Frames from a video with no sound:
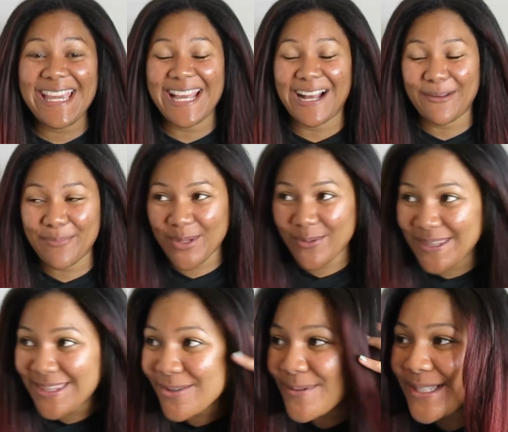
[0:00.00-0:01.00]
happy
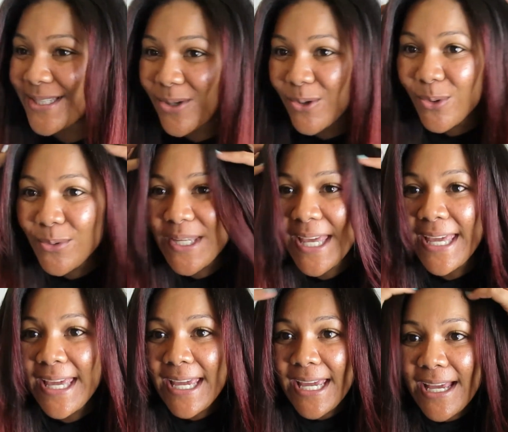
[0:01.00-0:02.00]
with the result.
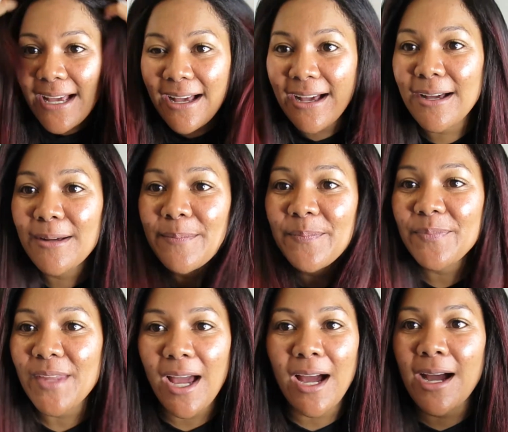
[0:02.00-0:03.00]

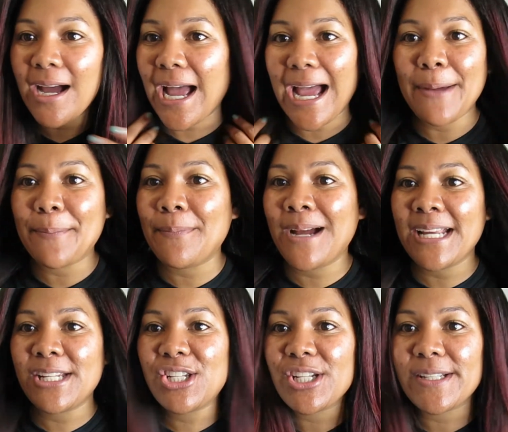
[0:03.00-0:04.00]
I
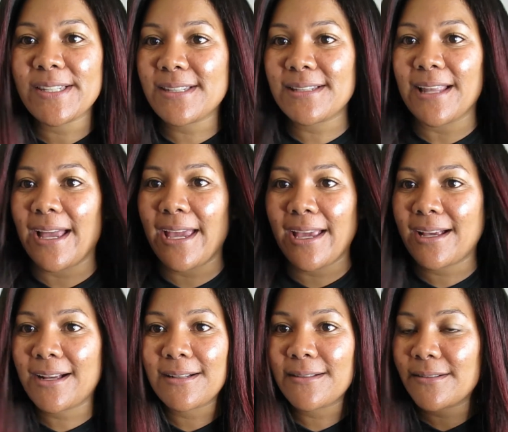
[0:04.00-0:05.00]
might just like
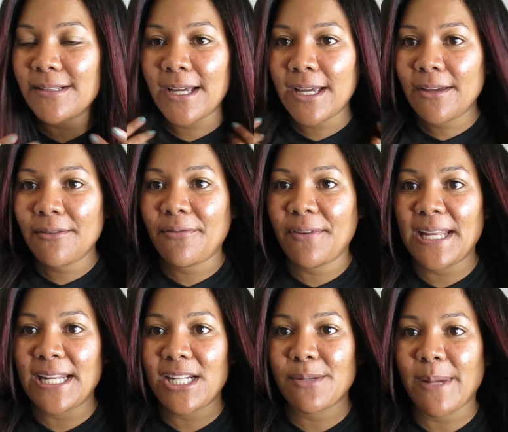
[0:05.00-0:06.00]

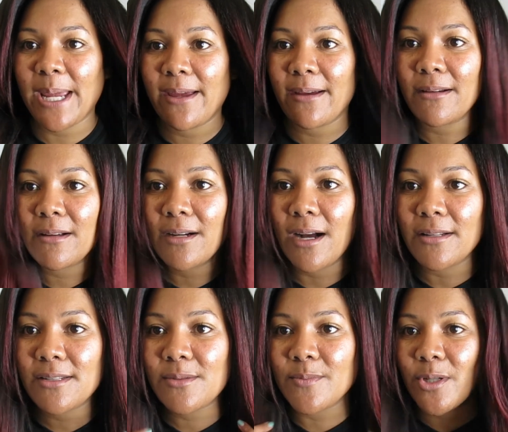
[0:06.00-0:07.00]
finish my
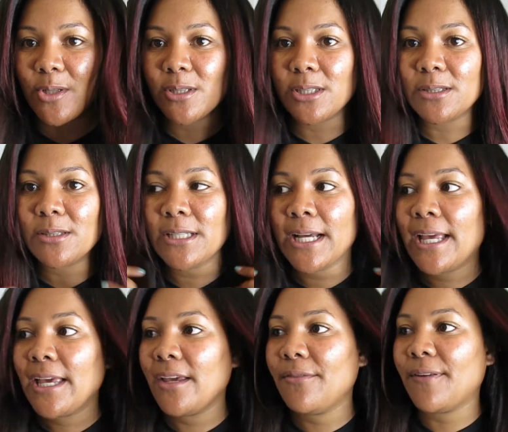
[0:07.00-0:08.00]
haircut tomorrow.
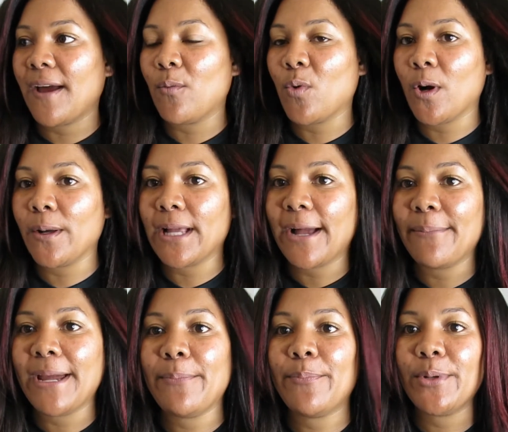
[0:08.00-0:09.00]
If I want, I
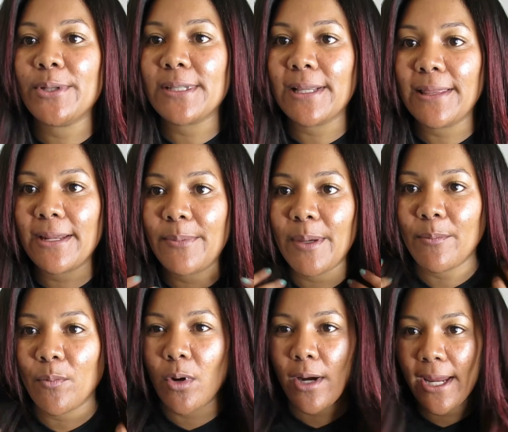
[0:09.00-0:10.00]
might put a little bit
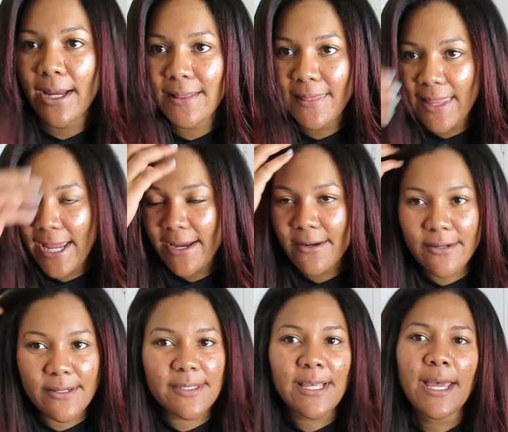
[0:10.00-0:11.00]
more
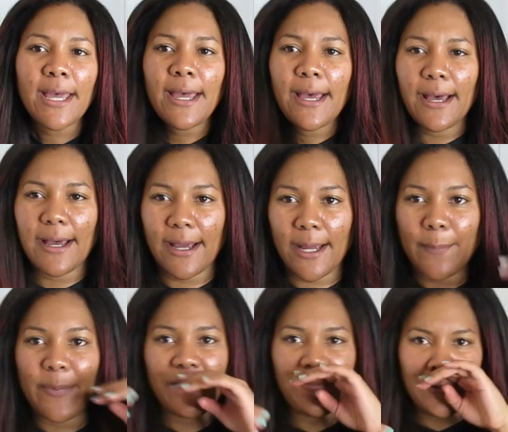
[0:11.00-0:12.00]
layers.
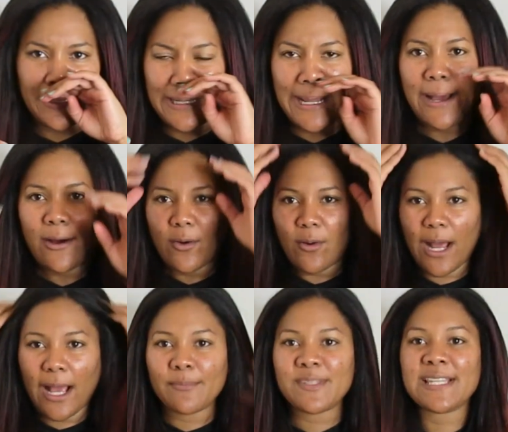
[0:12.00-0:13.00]
But for now,
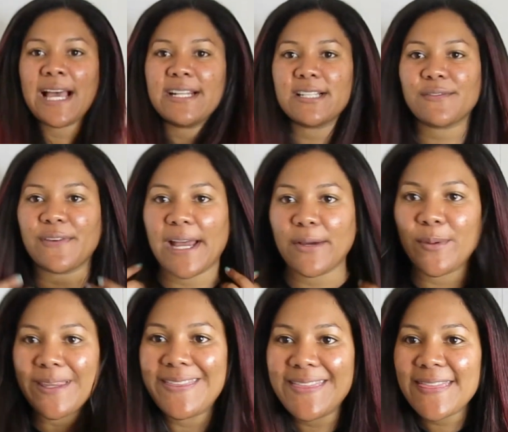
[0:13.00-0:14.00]
I'm satisfied
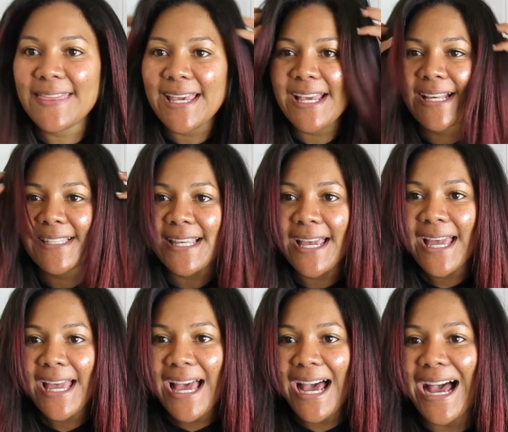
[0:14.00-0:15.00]
with this.
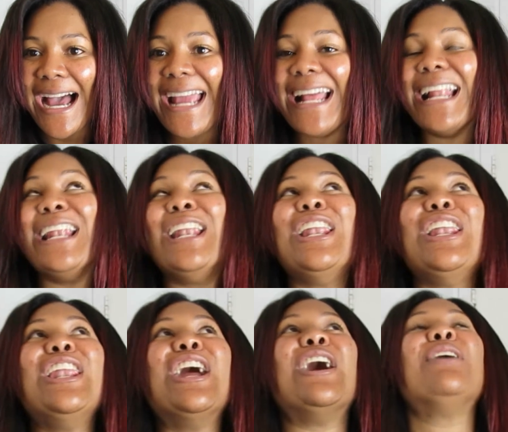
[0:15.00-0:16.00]
I
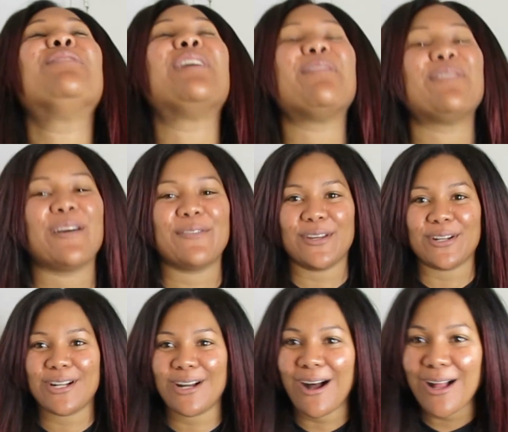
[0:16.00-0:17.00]
love the
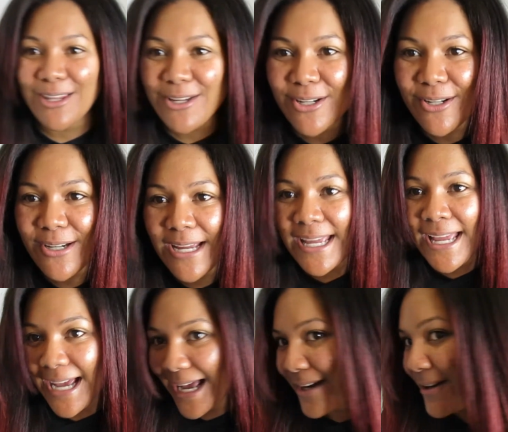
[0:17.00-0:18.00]
color.
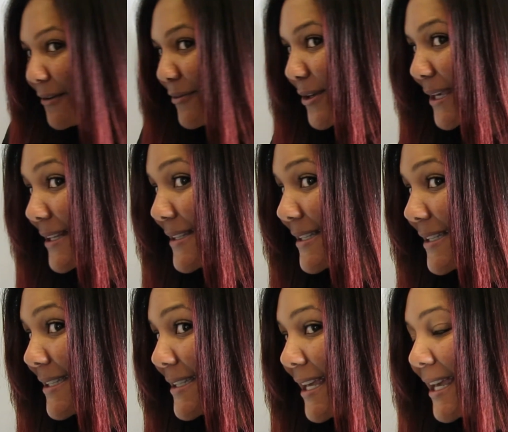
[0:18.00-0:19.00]
I don't know if you can
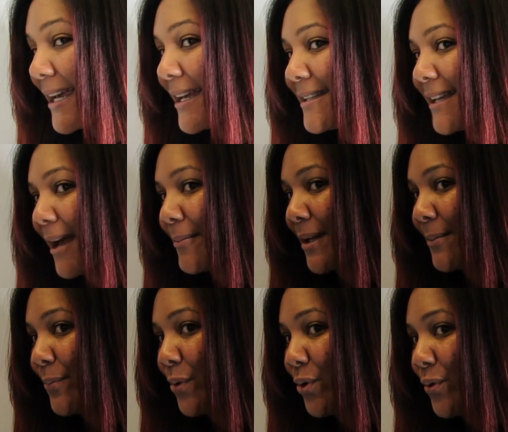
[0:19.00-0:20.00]
see it. I'm
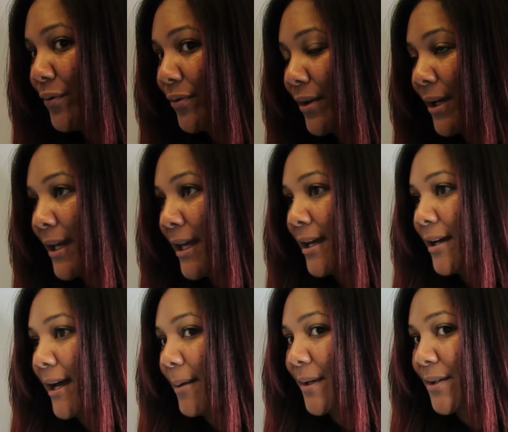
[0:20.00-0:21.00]

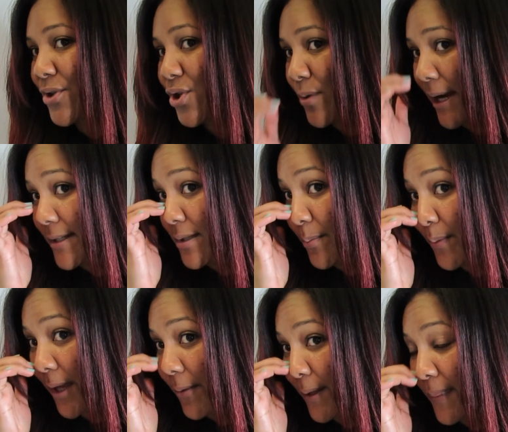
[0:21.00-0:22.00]
gonna try to
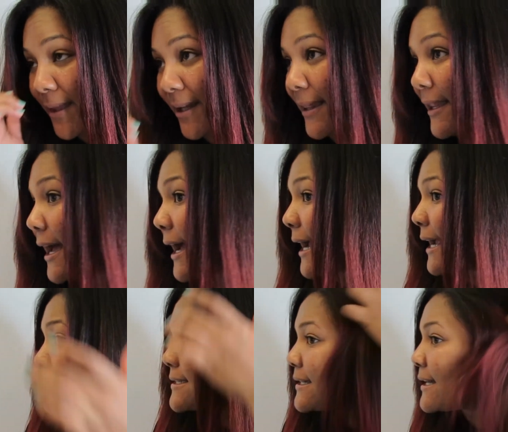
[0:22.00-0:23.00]
play with the
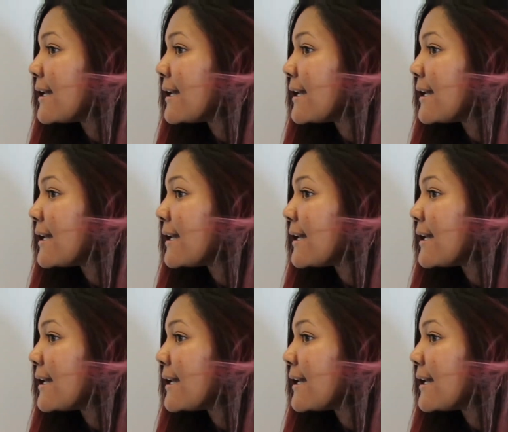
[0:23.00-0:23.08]
light.